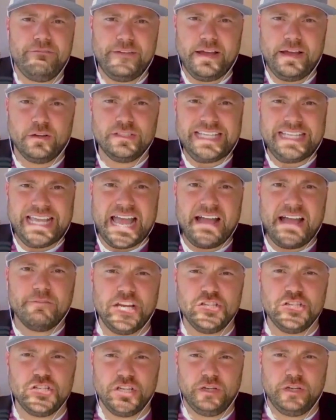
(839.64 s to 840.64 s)
What I have found is
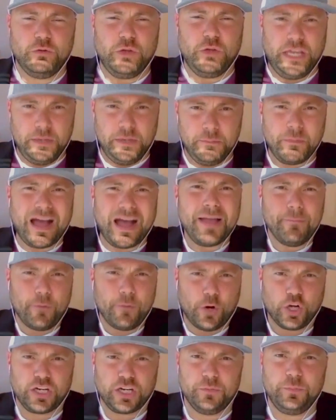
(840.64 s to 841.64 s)
the average agent
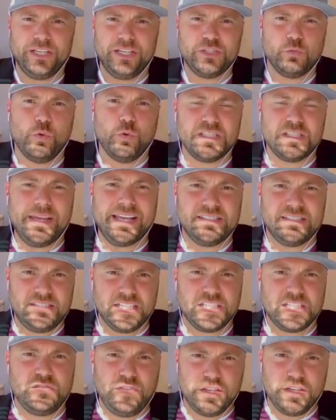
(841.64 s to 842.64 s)
in my marketplace
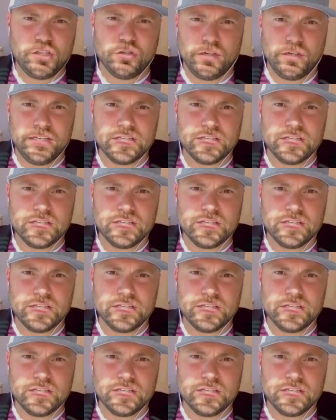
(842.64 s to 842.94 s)
wants to make a